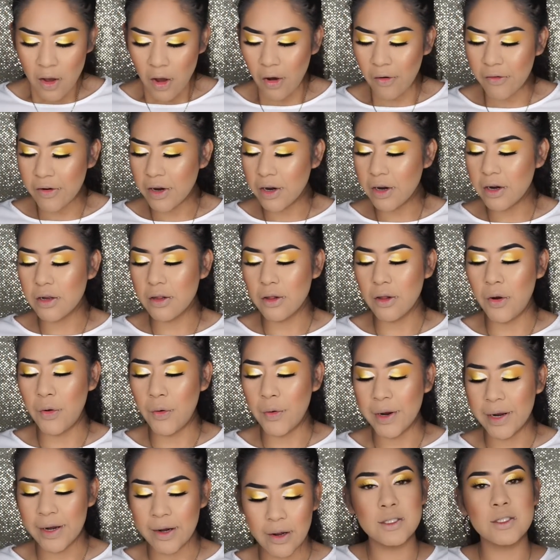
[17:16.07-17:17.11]
over here
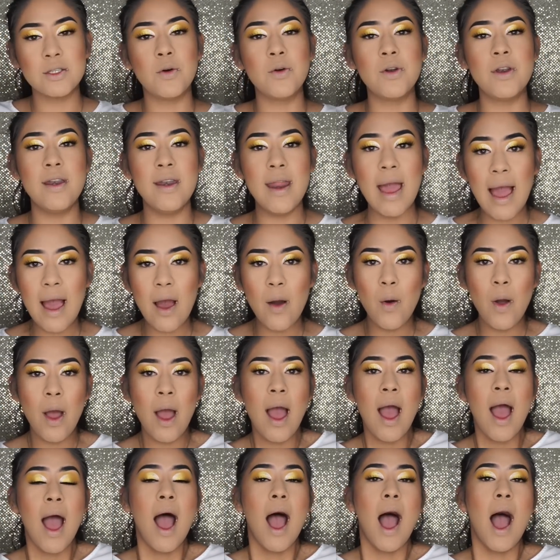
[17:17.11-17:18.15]
glowing. So now
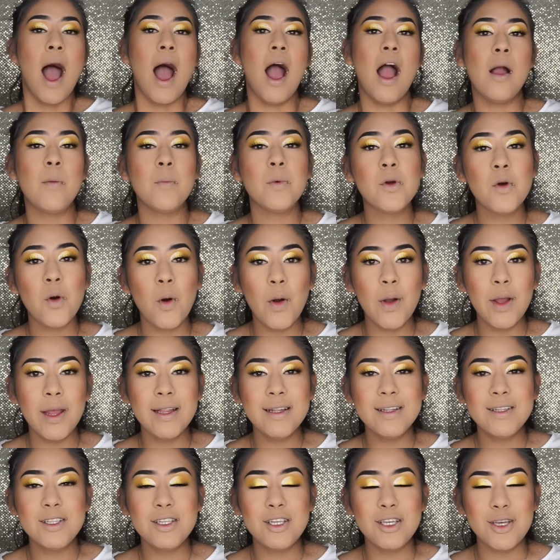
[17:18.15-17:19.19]
I'm
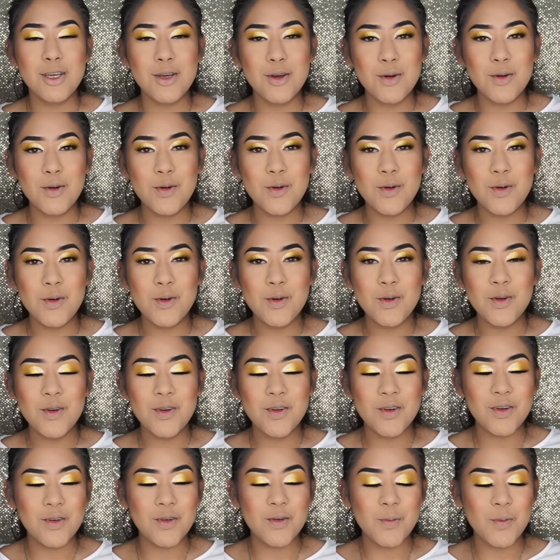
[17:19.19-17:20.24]
going
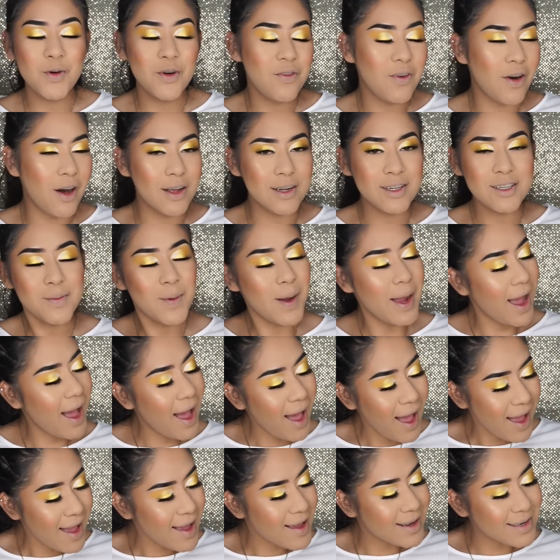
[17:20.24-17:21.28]
to move on to my
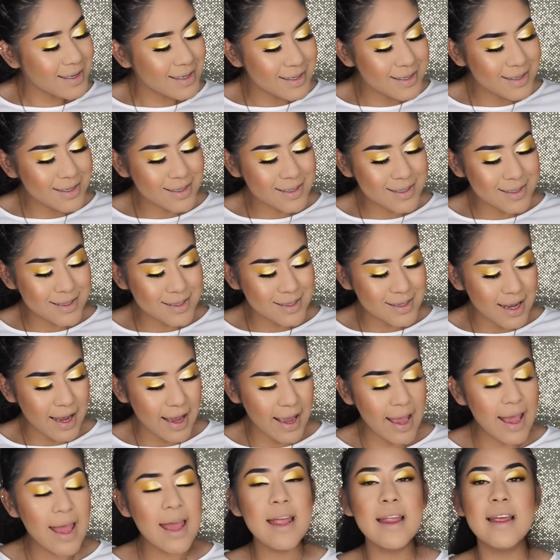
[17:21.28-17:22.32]
eyes,
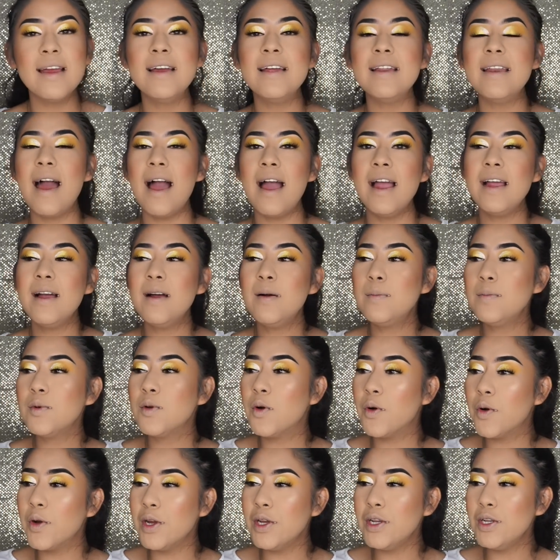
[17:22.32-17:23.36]
and I am
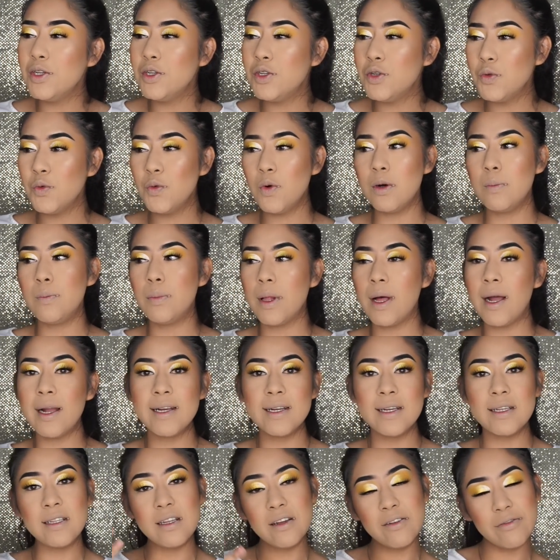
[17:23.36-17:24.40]
going to apply
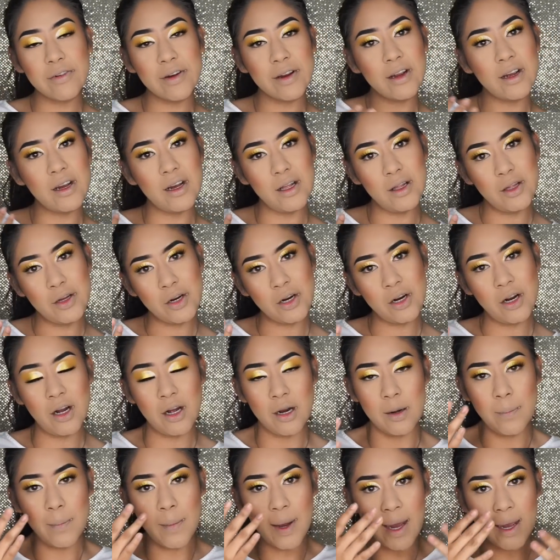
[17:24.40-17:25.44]
a different color
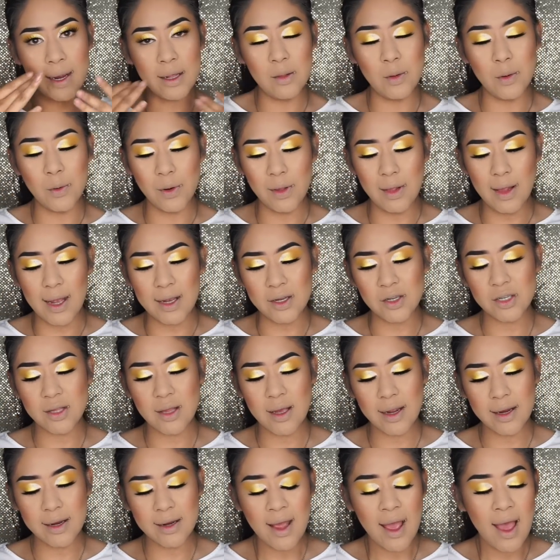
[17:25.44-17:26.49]
on my lower lash
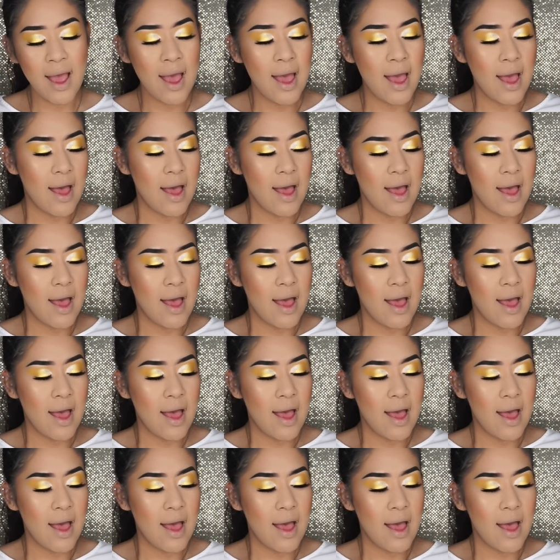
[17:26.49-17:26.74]
line